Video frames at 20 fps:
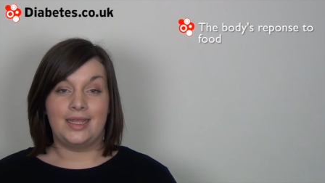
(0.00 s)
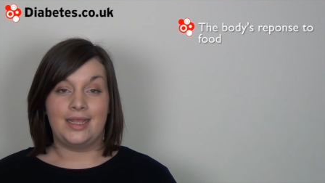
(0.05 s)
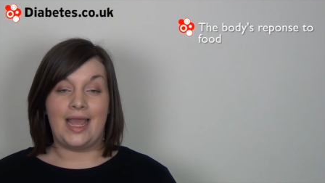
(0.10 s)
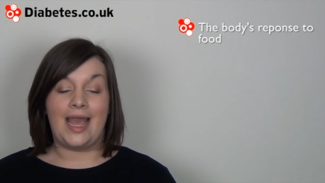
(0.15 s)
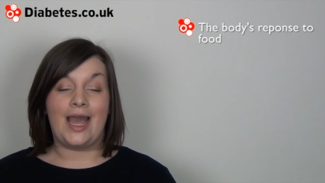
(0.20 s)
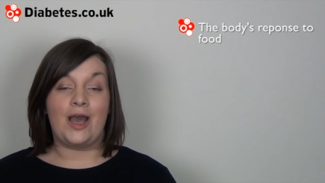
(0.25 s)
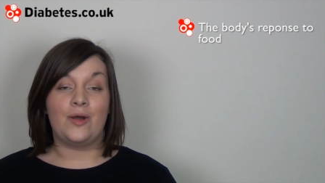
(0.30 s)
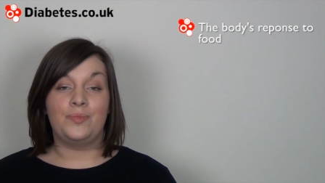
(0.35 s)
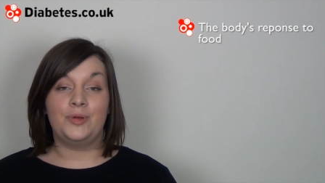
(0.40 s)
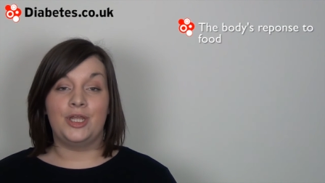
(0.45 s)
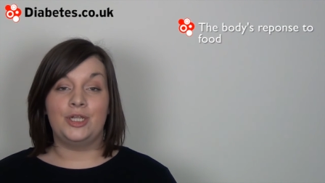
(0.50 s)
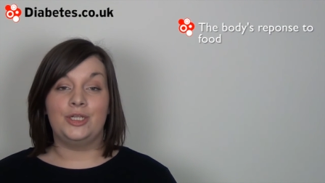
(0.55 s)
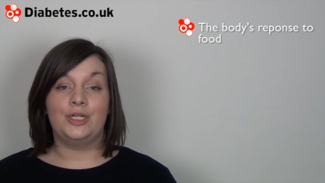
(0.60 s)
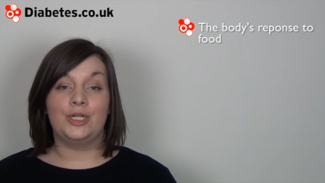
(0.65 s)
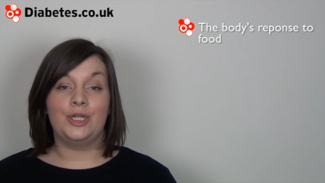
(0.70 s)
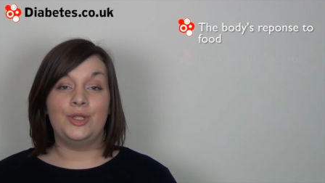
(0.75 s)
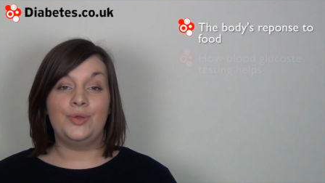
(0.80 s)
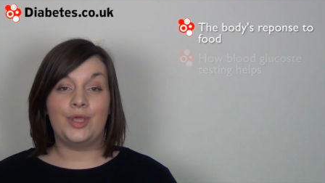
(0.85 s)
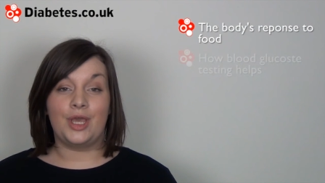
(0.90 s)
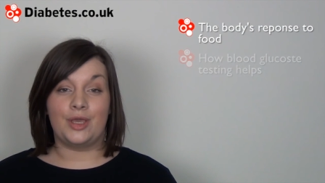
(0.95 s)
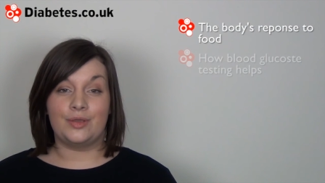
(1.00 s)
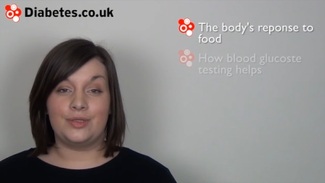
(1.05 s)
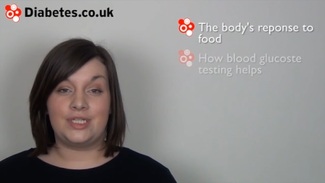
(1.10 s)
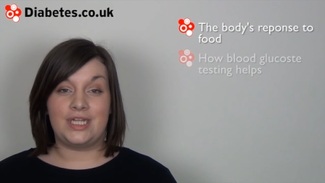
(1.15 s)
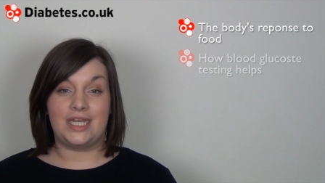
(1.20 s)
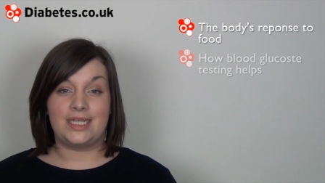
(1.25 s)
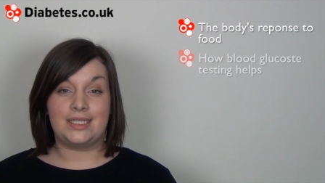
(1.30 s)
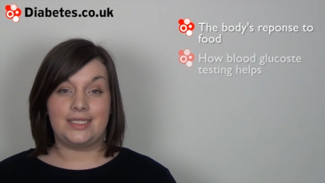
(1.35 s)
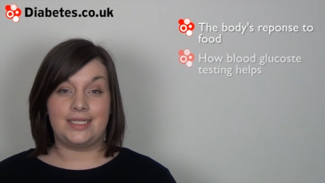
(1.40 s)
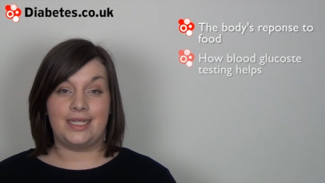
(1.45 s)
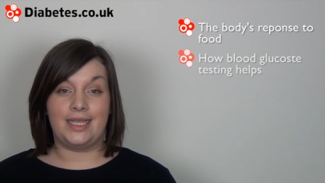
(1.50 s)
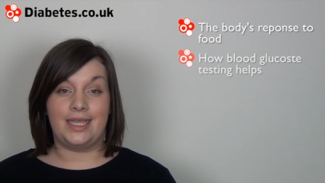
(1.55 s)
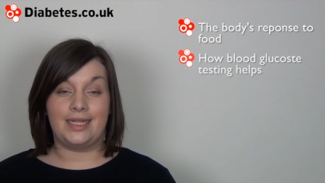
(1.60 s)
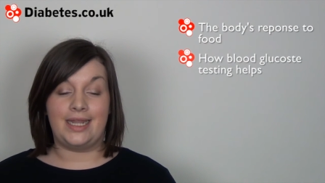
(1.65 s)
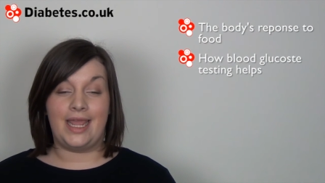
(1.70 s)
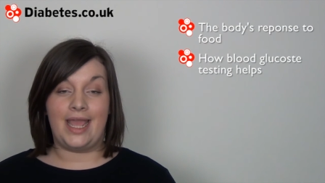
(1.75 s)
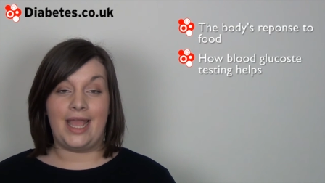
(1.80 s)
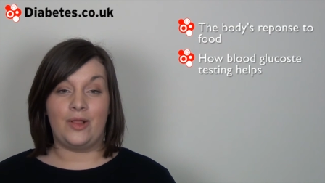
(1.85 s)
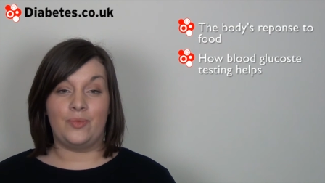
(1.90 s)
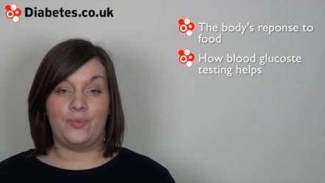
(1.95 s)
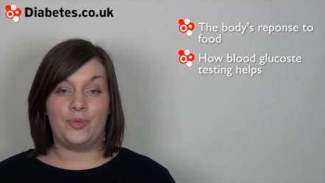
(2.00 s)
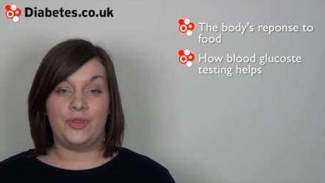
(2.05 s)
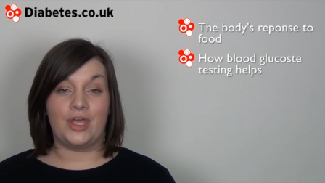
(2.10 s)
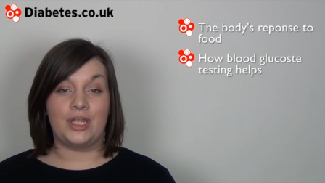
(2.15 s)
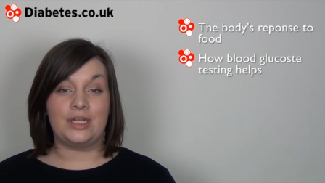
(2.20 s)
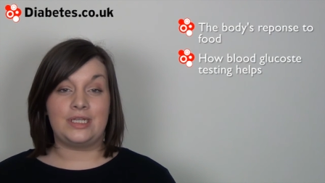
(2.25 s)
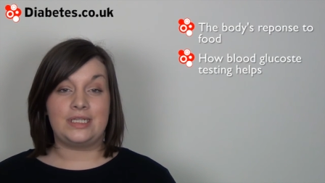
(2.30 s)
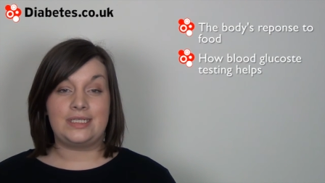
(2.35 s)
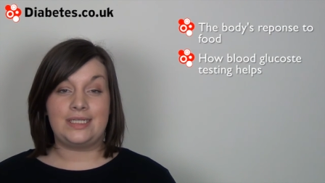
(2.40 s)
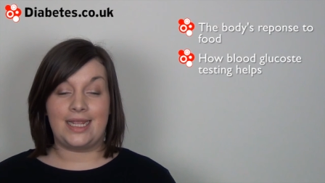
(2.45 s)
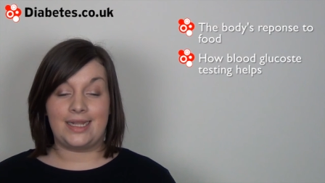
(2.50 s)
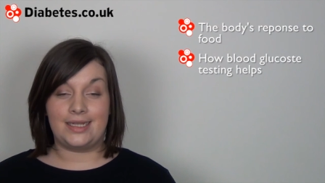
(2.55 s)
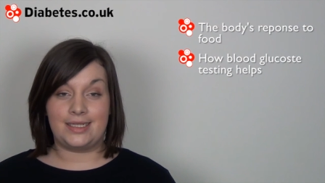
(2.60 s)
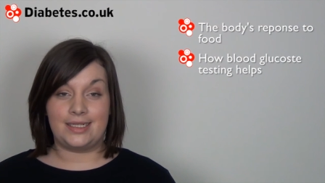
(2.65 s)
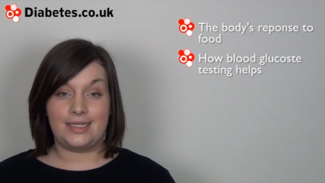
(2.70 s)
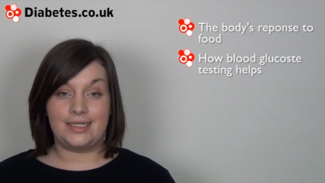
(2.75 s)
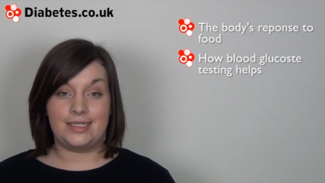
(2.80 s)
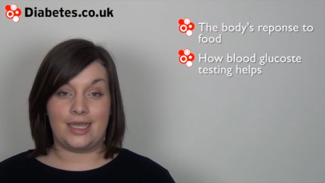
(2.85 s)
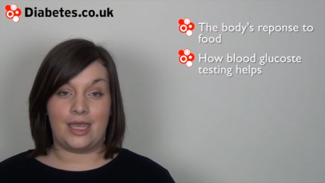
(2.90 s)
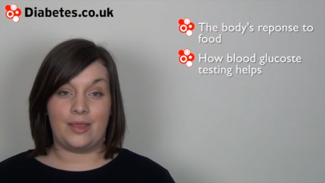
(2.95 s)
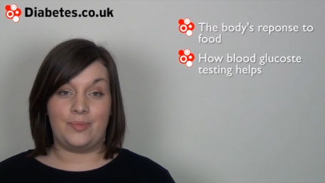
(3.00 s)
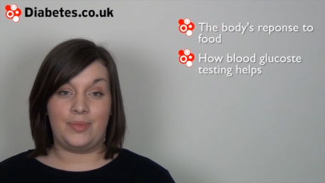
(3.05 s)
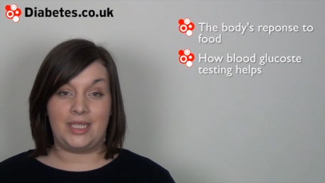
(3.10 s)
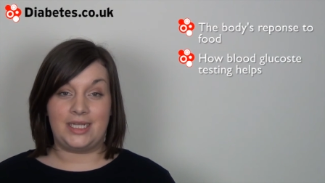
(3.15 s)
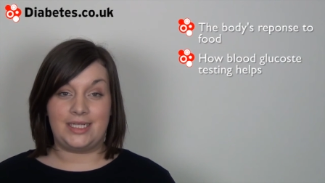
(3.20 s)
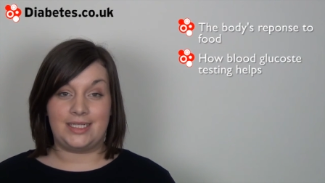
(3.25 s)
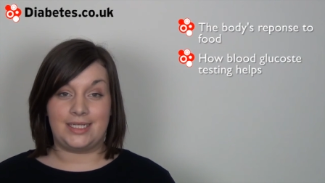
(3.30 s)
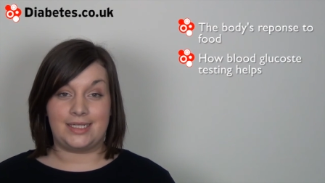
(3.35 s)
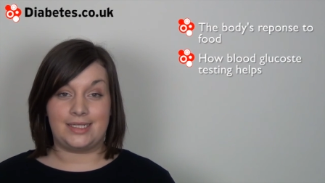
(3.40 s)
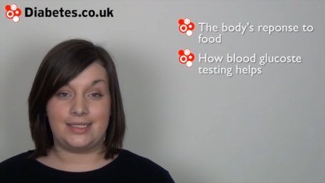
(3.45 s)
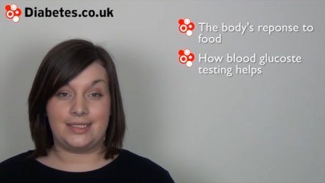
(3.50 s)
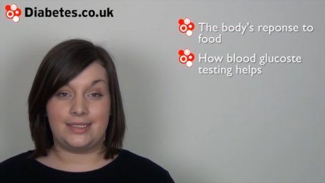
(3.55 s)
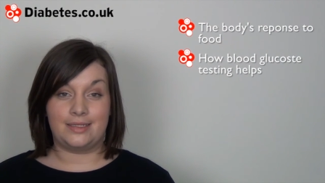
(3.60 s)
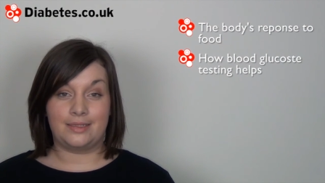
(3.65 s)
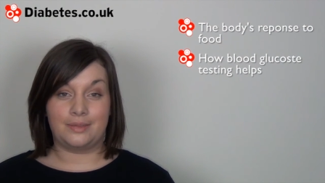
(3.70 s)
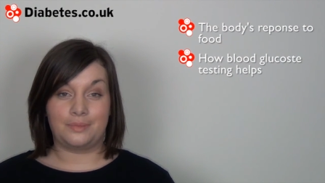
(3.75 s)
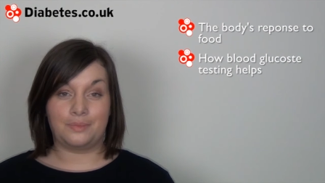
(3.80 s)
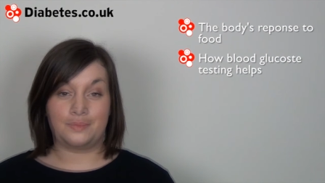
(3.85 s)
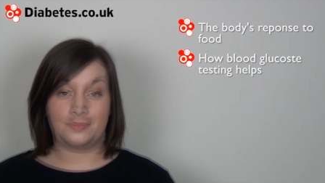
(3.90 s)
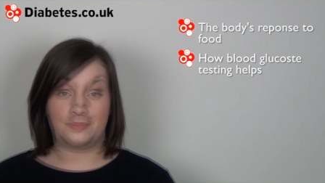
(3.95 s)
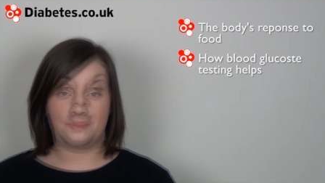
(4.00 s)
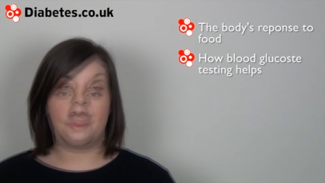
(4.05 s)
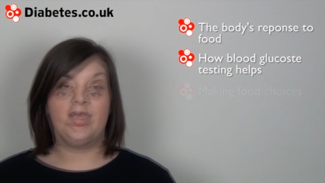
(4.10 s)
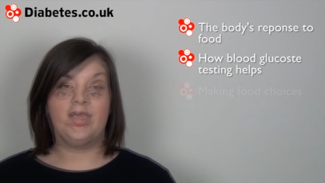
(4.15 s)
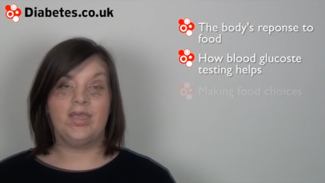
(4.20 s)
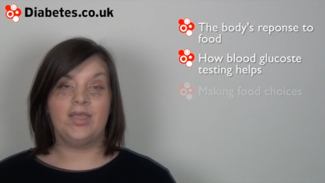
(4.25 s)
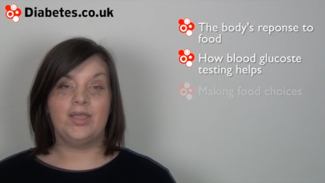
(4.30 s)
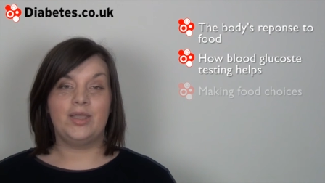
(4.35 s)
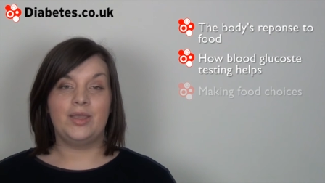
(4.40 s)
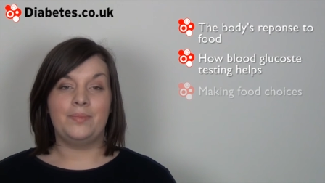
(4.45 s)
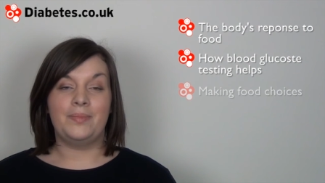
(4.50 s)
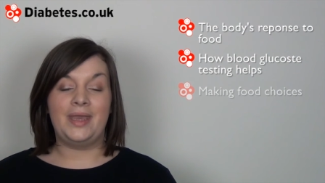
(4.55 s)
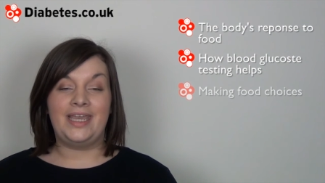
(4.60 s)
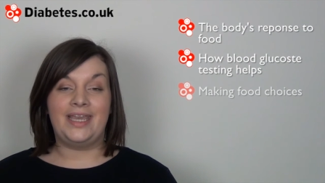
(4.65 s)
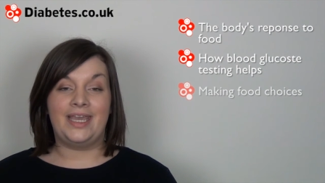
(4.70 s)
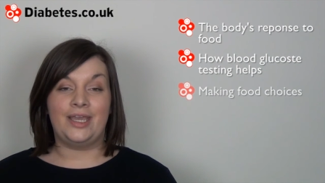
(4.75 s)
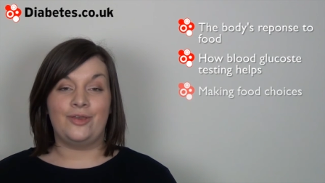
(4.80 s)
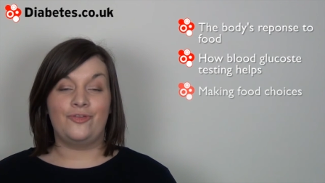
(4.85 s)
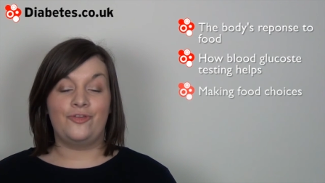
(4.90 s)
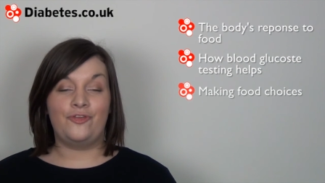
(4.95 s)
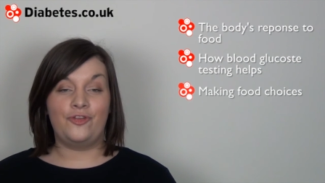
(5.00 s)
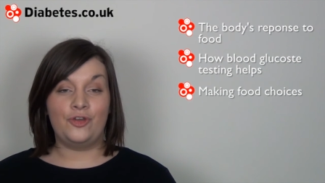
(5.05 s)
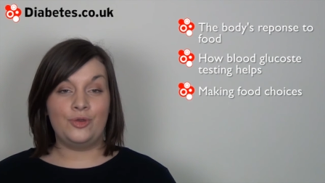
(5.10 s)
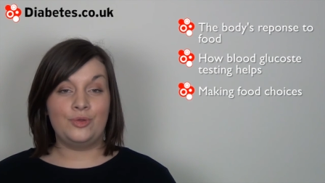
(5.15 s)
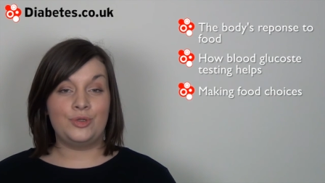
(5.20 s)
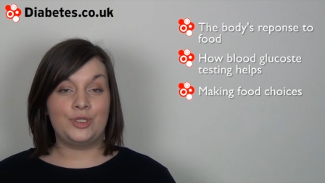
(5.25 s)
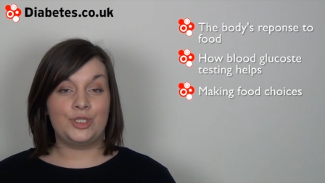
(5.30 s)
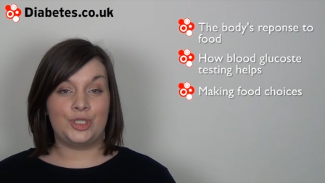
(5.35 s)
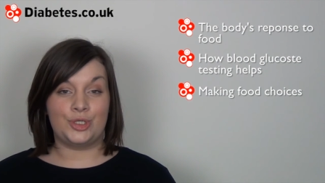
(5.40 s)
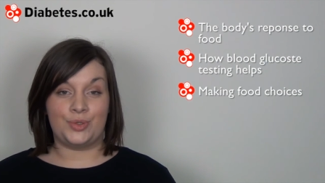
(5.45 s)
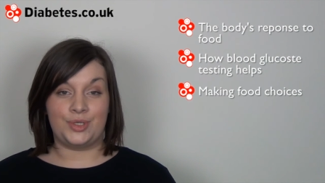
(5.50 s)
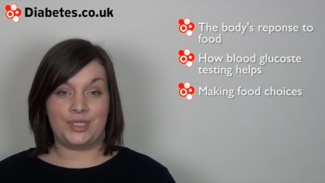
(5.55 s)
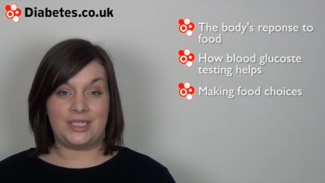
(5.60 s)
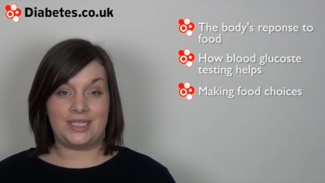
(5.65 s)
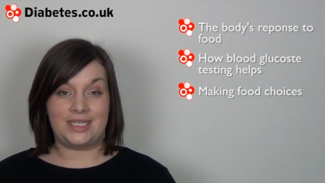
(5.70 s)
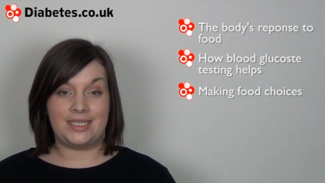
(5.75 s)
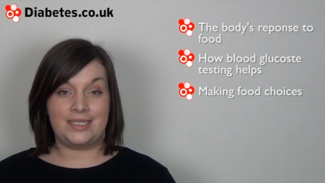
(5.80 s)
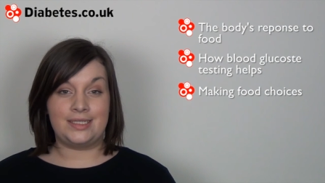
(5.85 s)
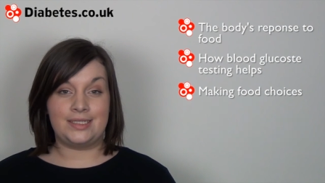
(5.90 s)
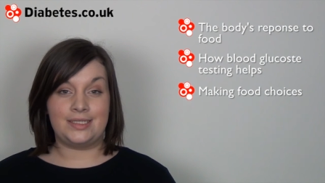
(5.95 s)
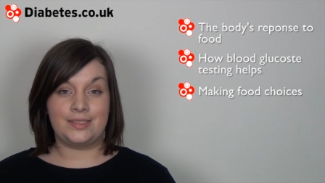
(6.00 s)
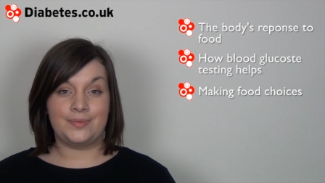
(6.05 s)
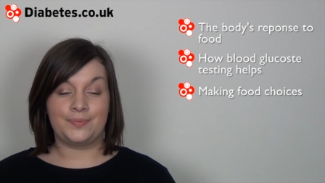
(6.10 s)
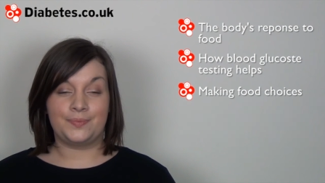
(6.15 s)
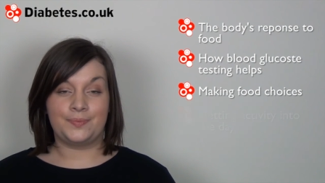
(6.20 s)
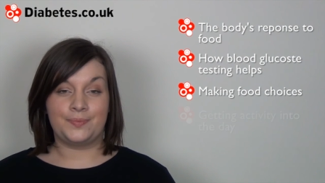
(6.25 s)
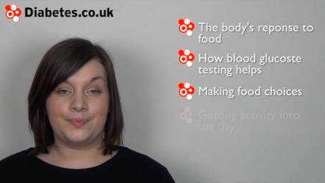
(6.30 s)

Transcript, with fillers: how blood glucose testing can help with understanding diabetes, making food choices,